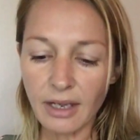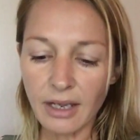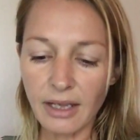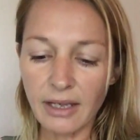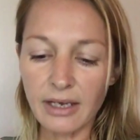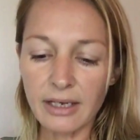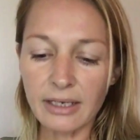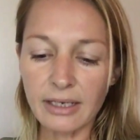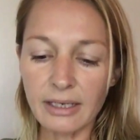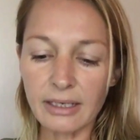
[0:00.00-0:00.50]

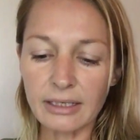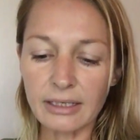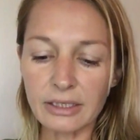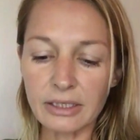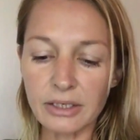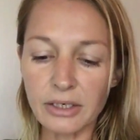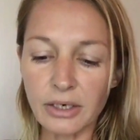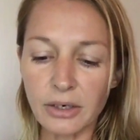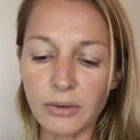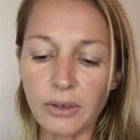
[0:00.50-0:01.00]
And,
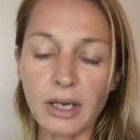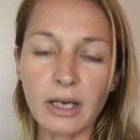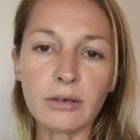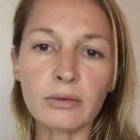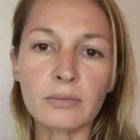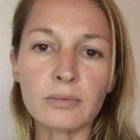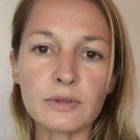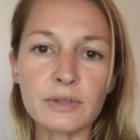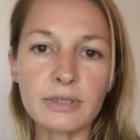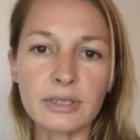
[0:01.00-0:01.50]
you know, I
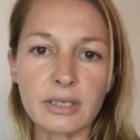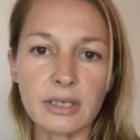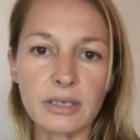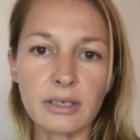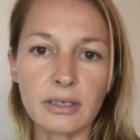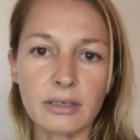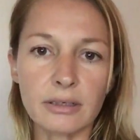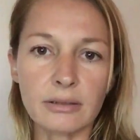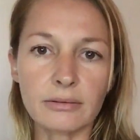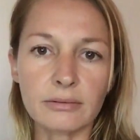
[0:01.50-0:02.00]
almost
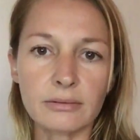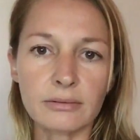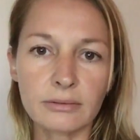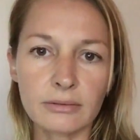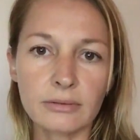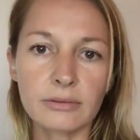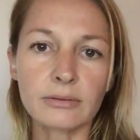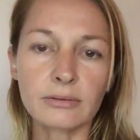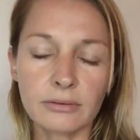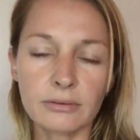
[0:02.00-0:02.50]
did
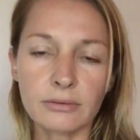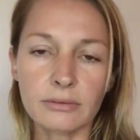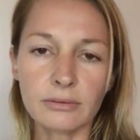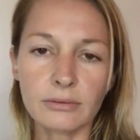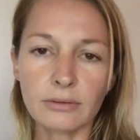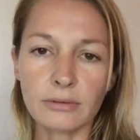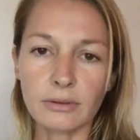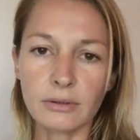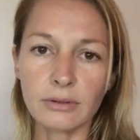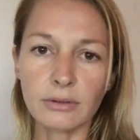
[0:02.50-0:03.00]

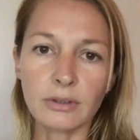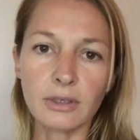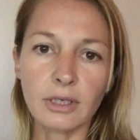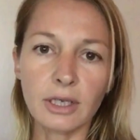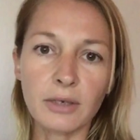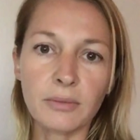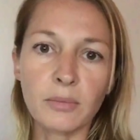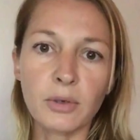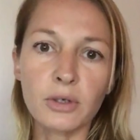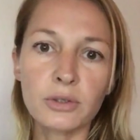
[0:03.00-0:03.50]

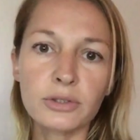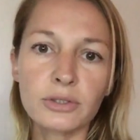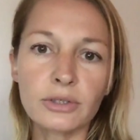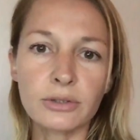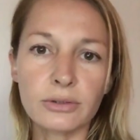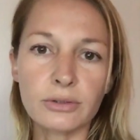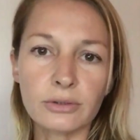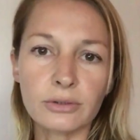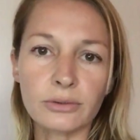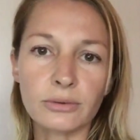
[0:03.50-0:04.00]
the
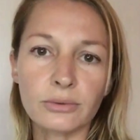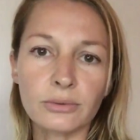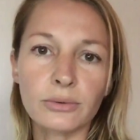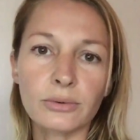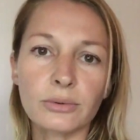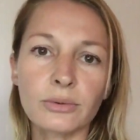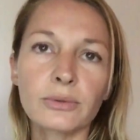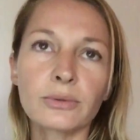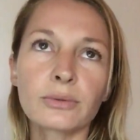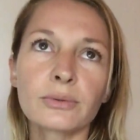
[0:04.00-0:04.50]
emotional
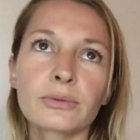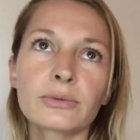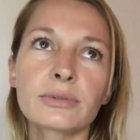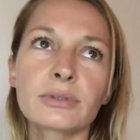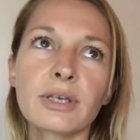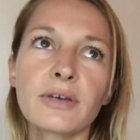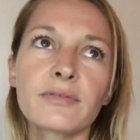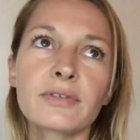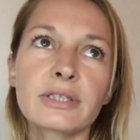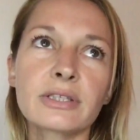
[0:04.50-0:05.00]

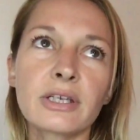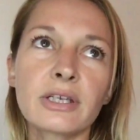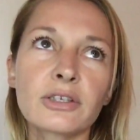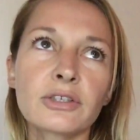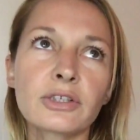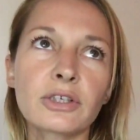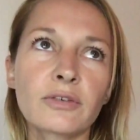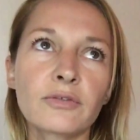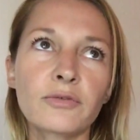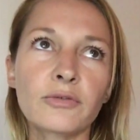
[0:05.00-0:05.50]

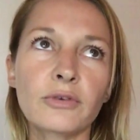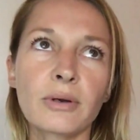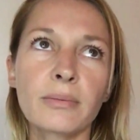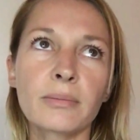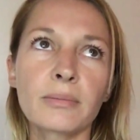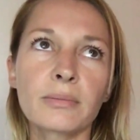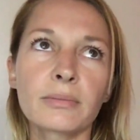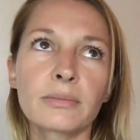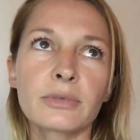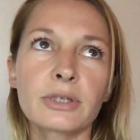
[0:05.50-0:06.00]
devastation
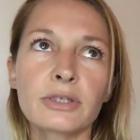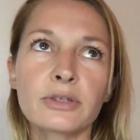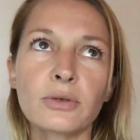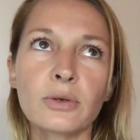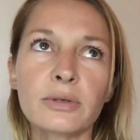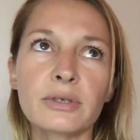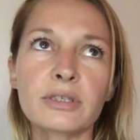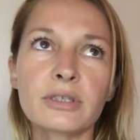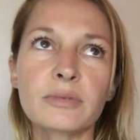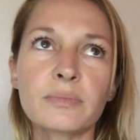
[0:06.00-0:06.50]
from this
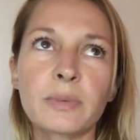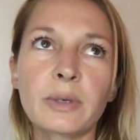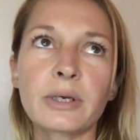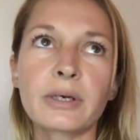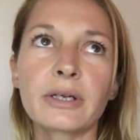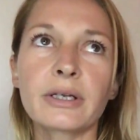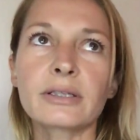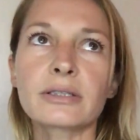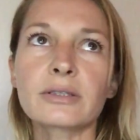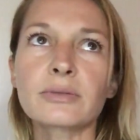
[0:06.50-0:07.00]
whole
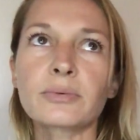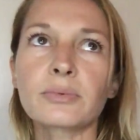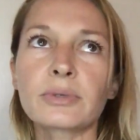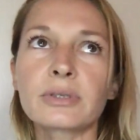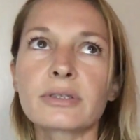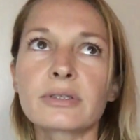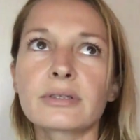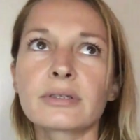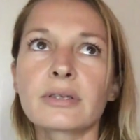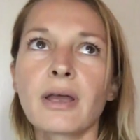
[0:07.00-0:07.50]
experience
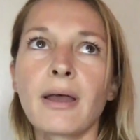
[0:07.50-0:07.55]
was